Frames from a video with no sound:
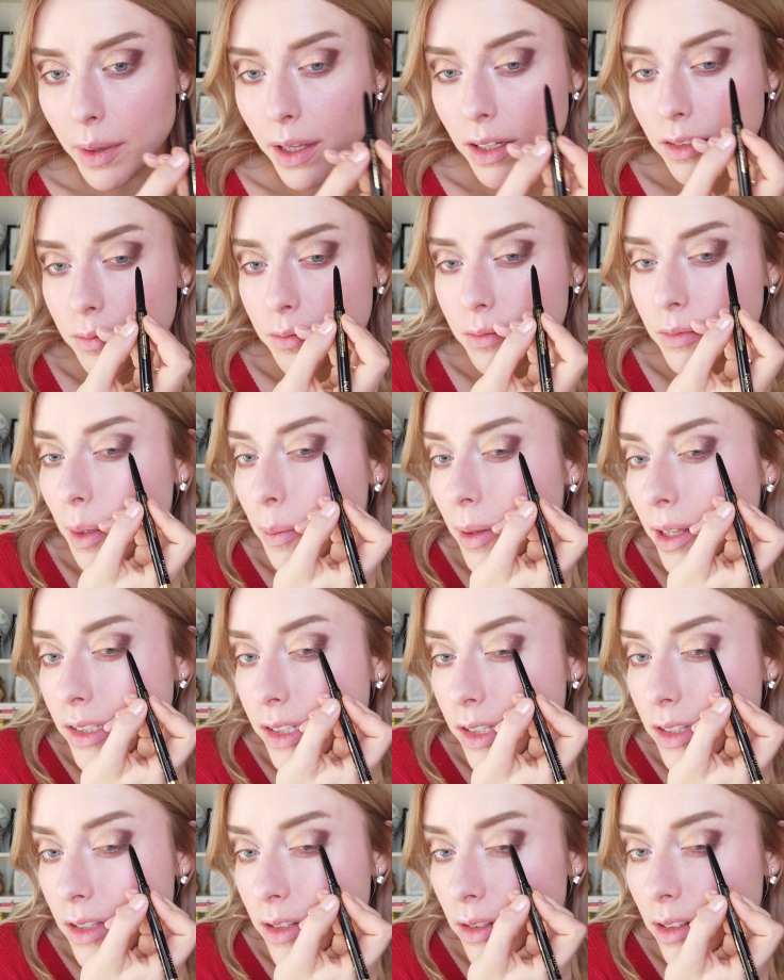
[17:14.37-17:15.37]
but maybe I'll
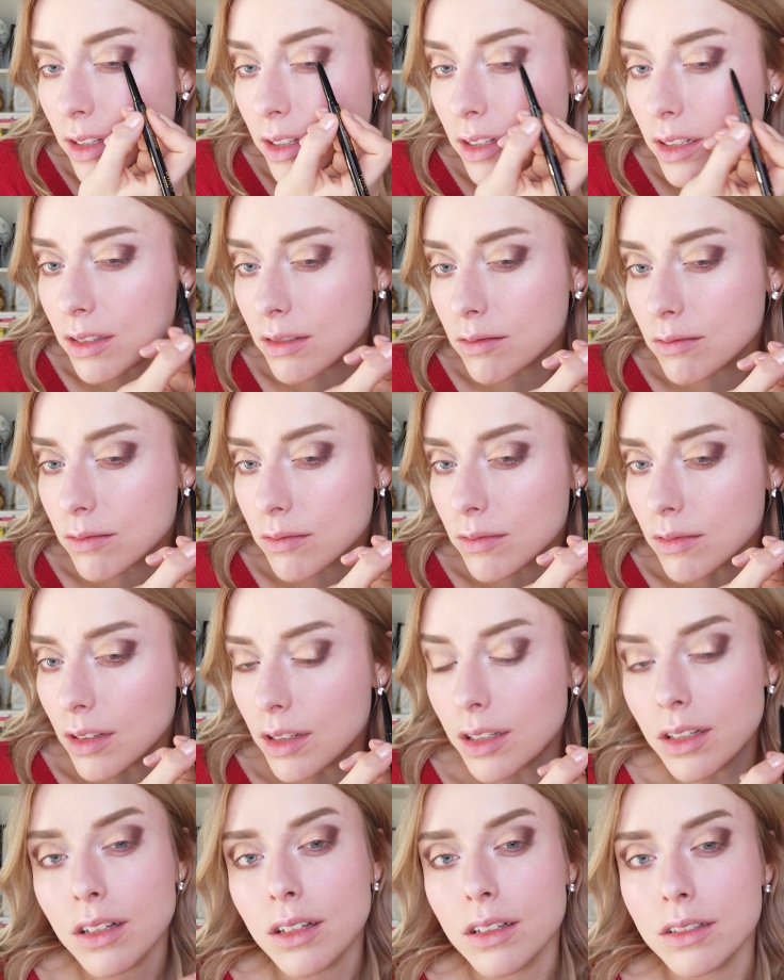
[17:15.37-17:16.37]
just do a little,
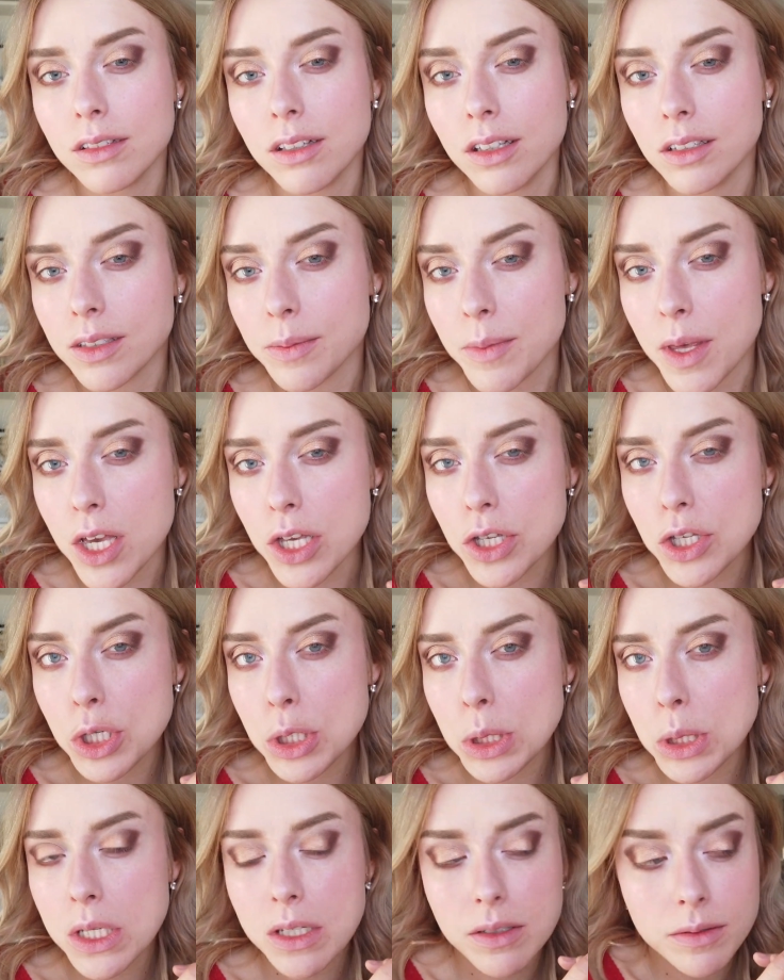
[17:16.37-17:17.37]
little, little
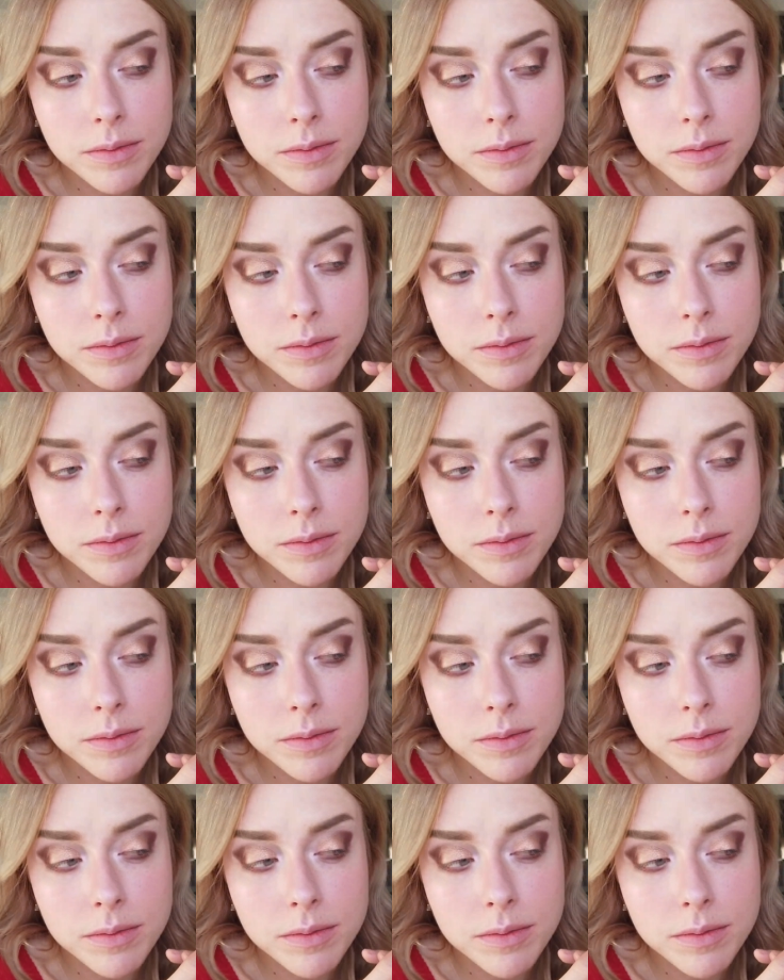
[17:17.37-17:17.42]
snitch.